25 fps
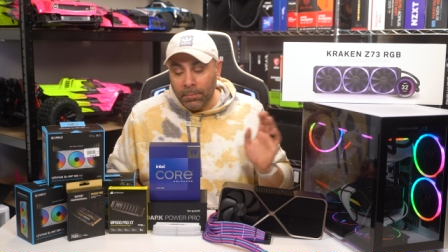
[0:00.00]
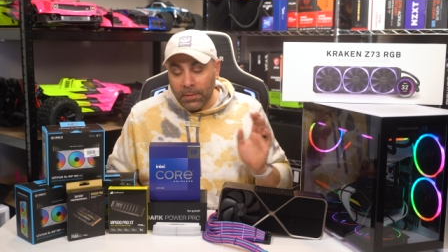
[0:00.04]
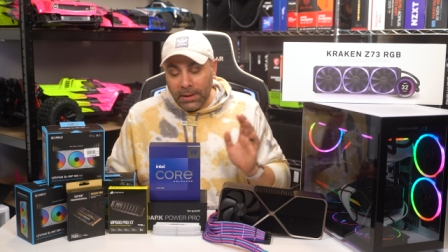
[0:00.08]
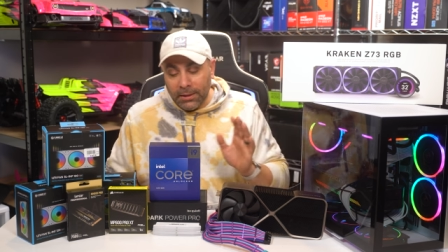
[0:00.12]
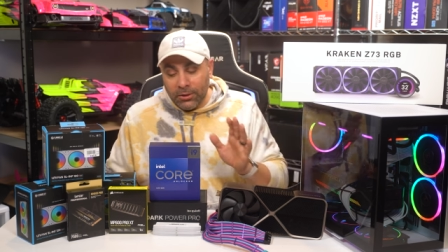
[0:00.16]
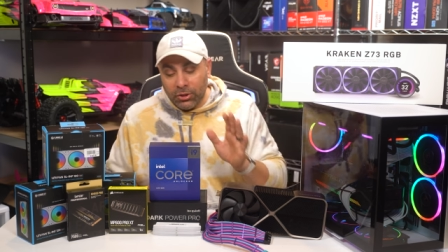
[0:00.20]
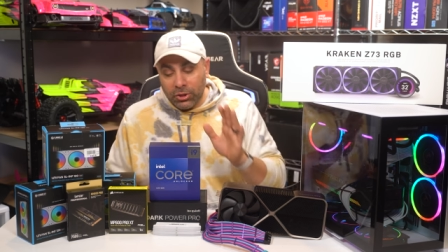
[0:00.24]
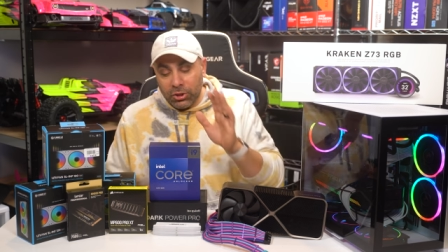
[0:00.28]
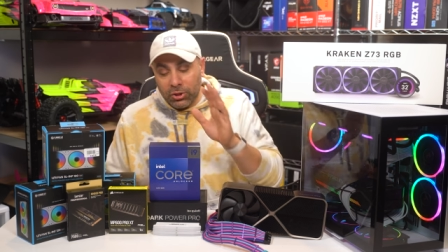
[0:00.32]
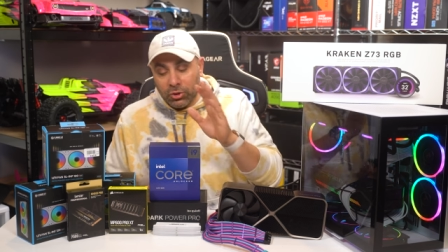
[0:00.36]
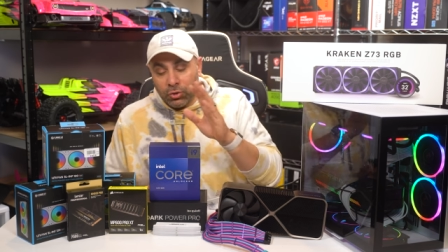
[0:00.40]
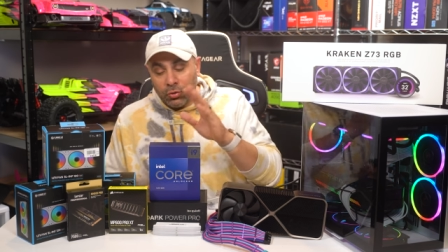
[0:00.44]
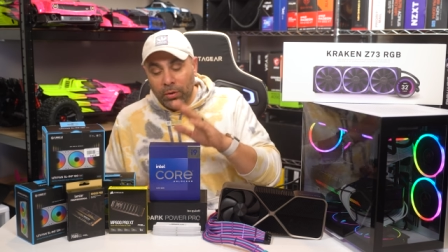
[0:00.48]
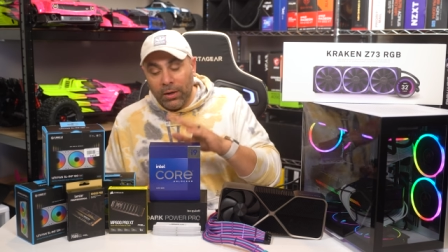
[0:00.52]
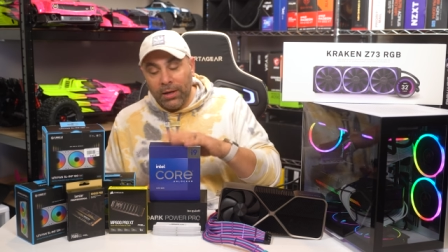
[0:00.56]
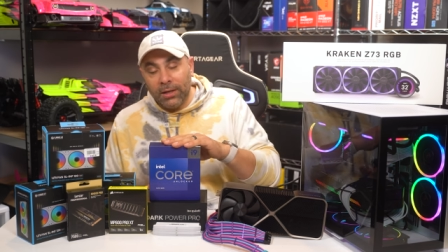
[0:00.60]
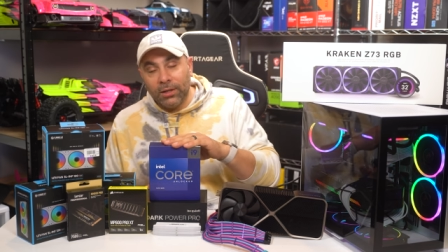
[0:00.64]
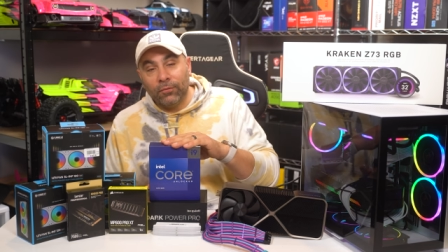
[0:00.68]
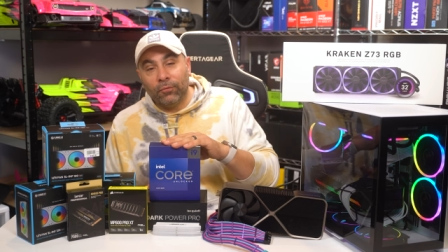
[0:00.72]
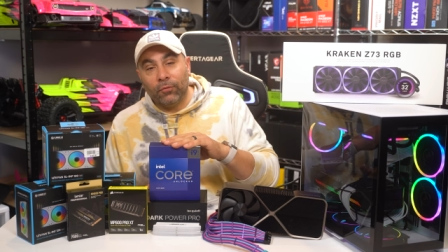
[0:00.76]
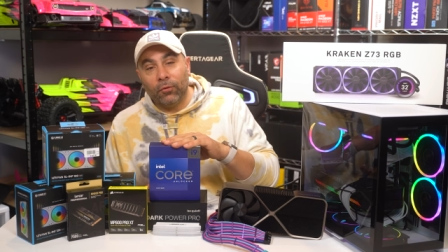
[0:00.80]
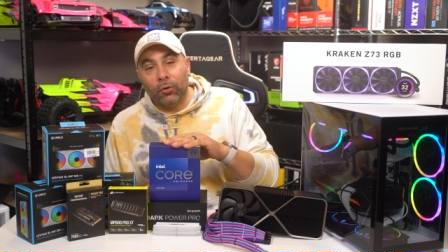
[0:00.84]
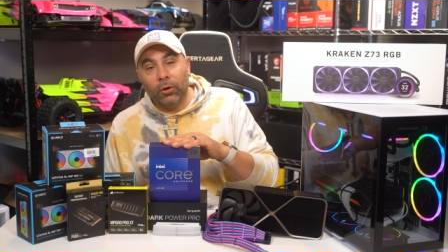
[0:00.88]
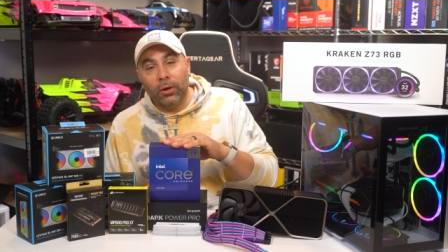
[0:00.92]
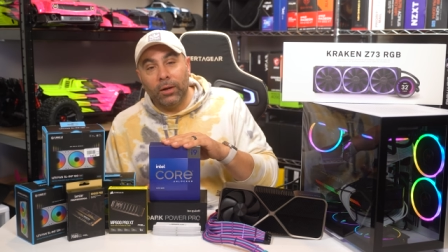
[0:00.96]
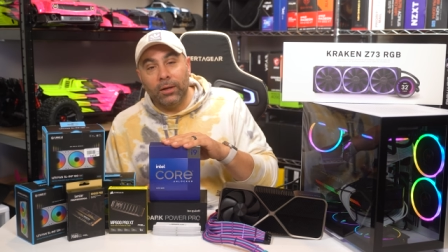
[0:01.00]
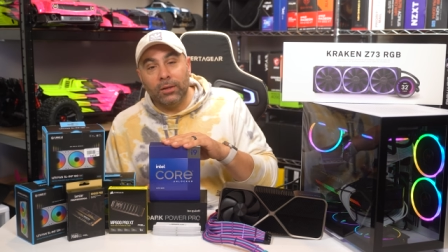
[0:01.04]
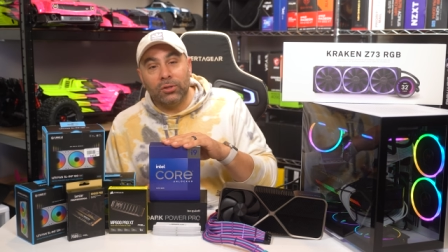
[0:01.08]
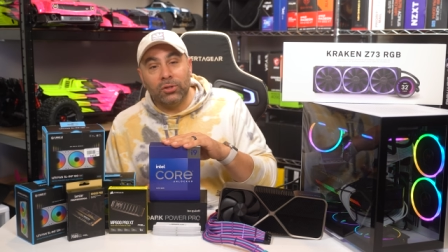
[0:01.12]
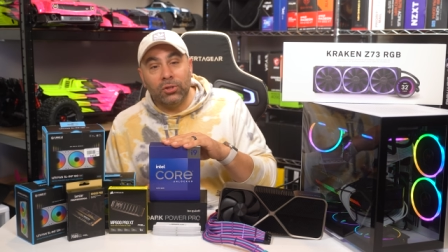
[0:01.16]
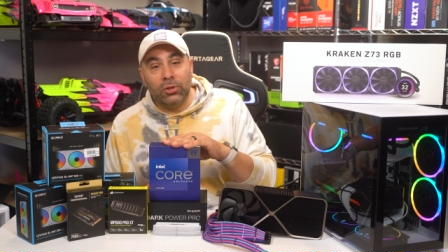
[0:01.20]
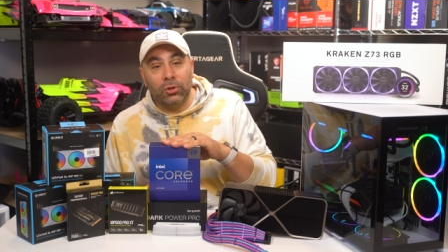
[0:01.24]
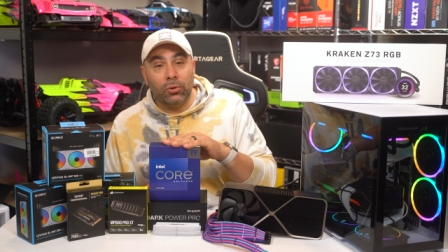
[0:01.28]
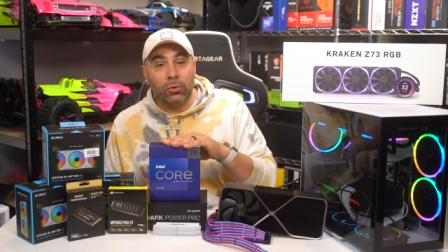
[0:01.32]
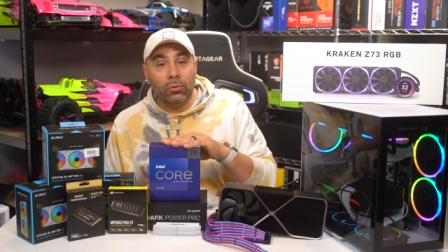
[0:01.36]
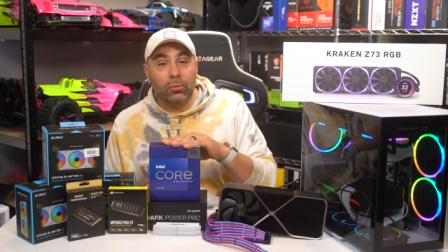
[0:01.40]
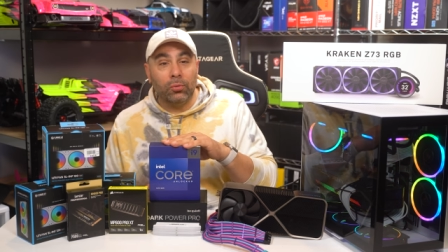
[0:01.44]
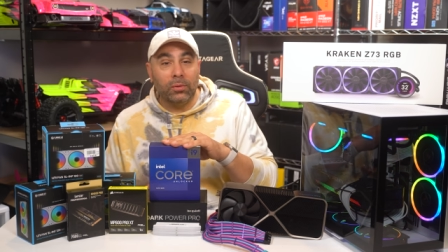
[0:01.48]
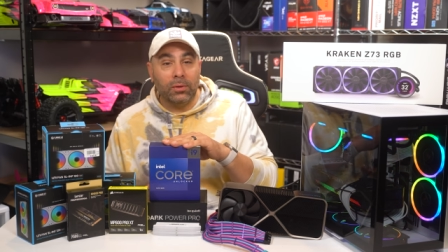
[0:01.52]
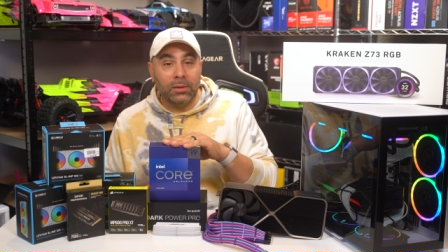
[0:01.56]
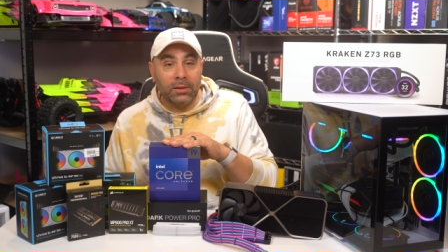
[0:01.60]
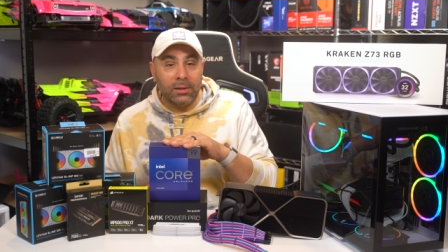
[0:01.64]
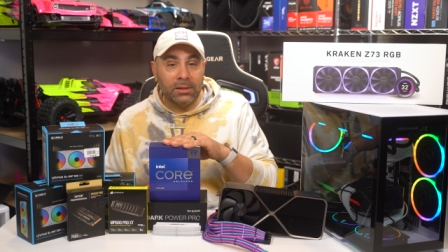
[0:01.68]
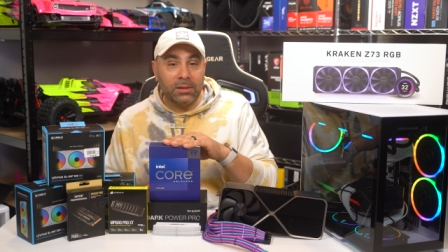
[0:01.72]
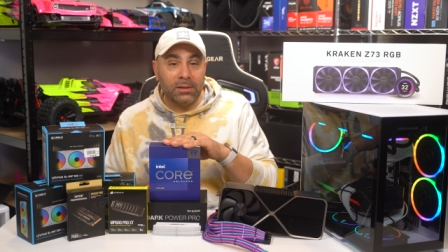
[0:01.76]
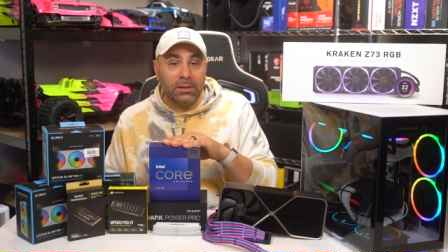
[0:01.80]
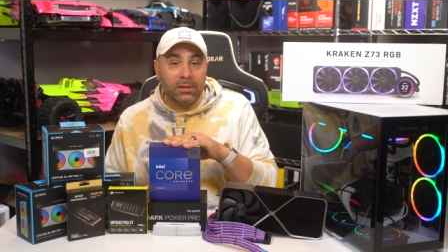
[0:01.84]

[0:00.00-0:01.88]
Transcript: and just transfer it to this